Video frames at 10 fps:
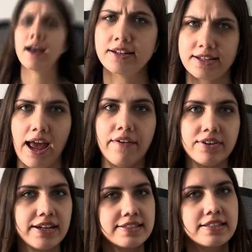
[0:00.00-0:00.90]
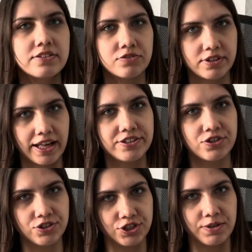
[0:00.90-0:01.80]
And every single
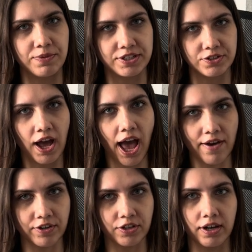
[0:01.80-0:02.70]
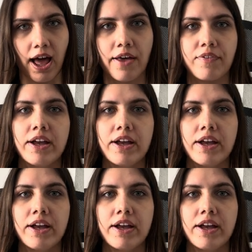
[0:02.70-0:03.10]
relationship that you have in your life